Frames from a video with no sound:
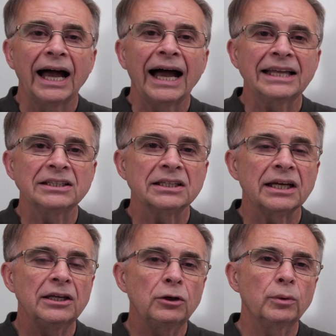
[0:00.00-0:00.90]
And
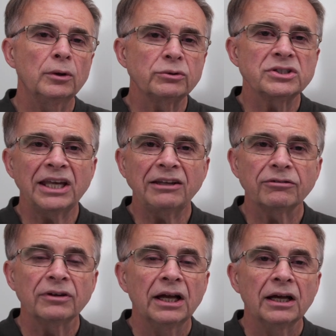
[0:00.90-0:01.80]
you will
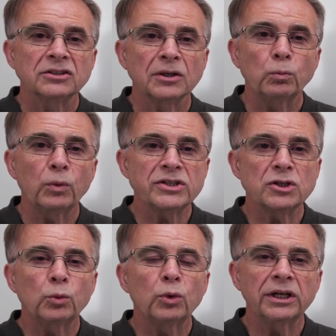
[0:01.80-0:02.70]
receive some
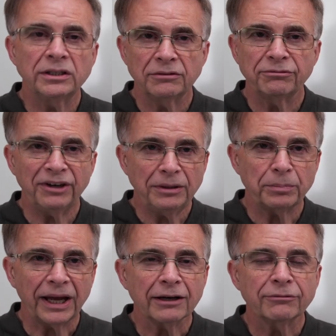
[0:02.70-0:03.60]
one-to-one
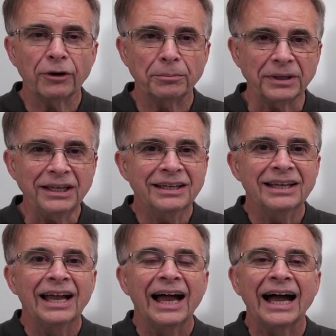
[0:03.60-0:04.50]
feedback from me.
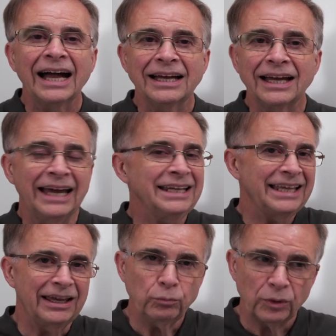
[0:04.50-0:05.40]
And
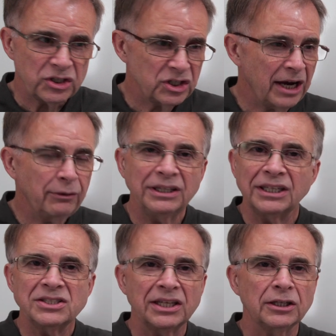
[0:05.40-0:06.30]
again, we're sharing
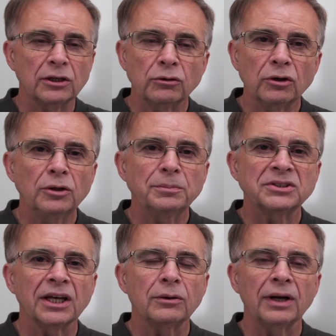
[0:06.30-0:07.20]
this in the group
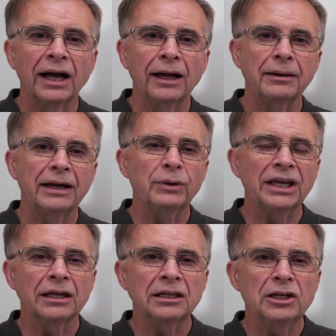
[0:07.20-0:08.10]
so we
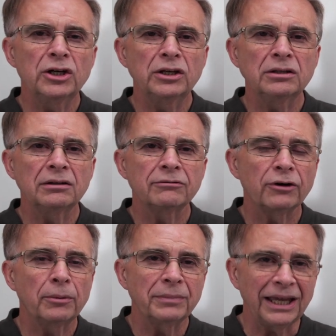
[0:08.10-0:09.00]
can learn
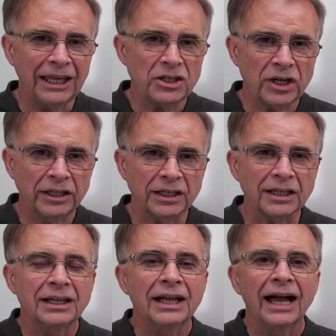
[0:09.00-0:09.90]
from each
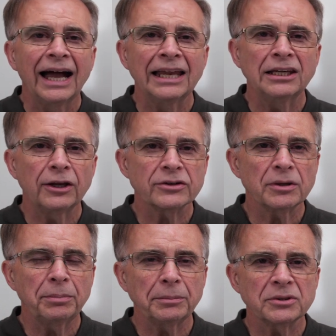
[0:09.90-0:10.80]
other. And lots
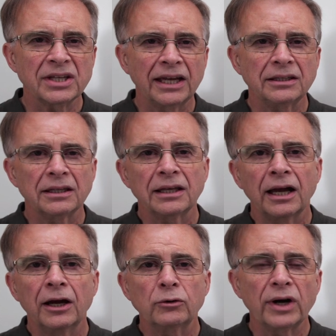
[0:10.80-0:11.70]
of people say that their
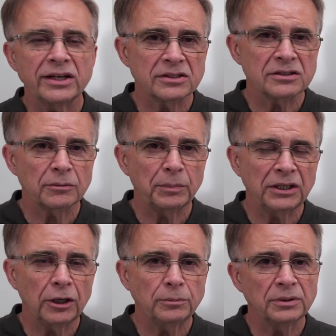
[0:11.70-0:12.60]
horizons have been
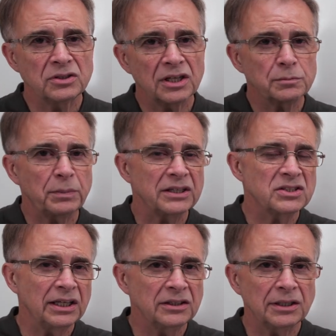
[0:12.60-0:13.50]
opened just by
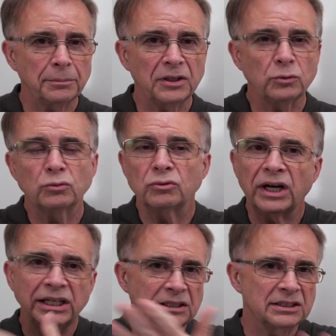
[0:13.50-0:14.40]
seeing somebody
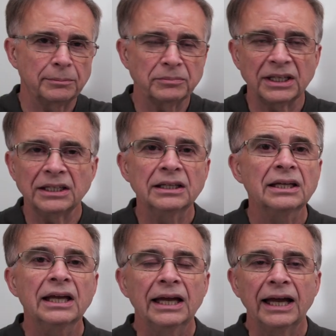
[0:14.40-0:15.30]
write something
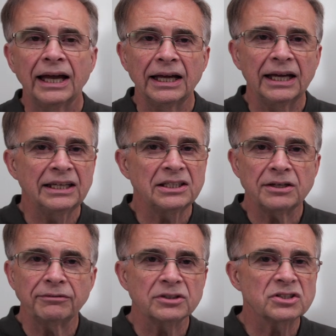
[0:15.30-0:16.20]
in a
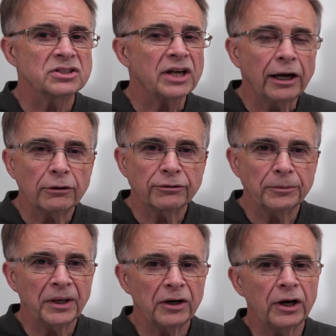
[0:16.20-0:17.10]
different style
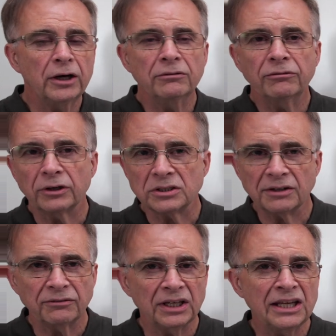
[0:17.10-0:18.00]
from their own, for a
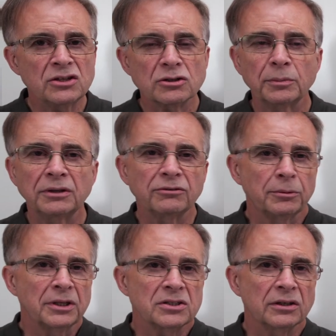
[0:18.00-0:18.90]
different instrument from
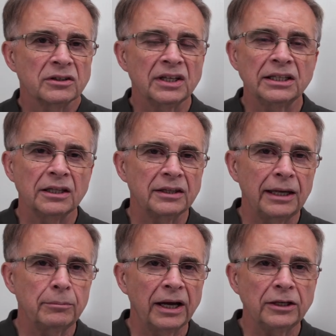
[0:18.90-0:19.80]
the sort of thing that
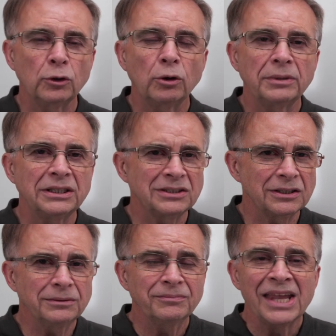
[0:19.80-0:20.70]
they might normally
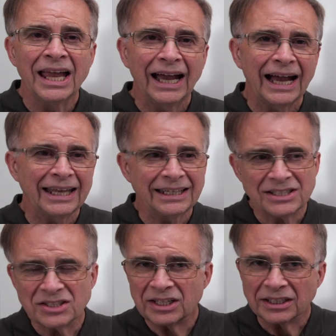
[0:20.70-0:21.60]
do. And
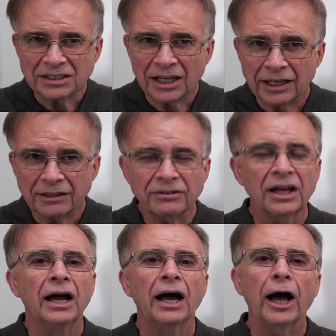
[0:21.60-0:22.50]
it's just kind of
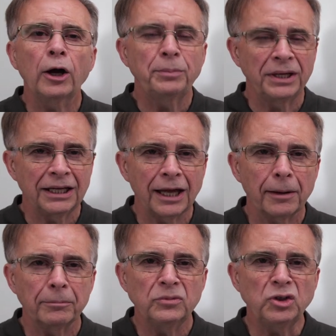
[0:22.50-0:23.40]
opening
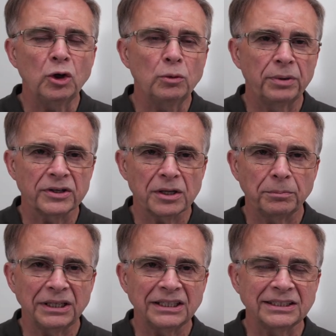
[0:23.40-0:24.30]
up new
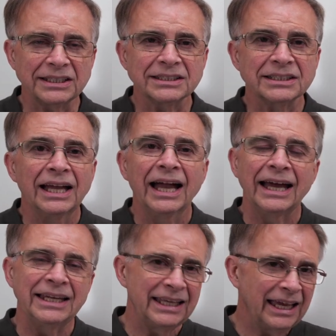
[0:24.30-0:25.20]
possibilities.
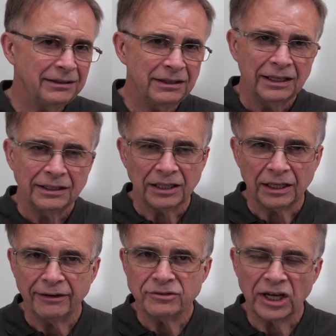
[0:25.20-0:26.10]
And again, the
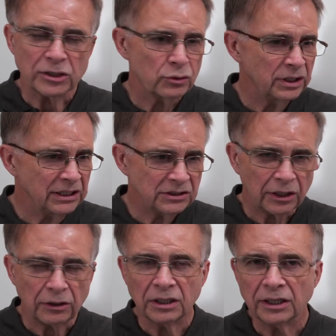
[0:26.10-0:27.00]
live chat's running, so
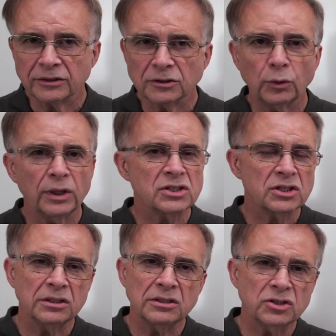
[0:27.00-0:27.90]
you can ask
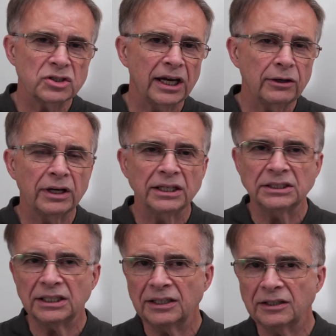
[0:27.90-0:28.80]
questions, share
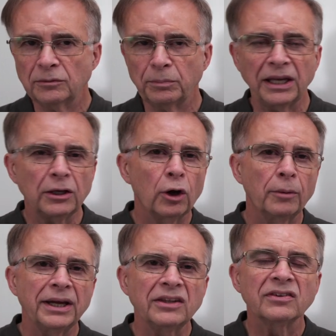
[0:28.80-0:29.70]
ideas, make
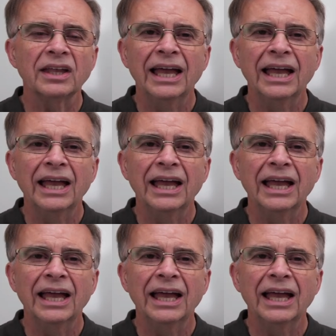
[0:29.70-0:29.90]
comments.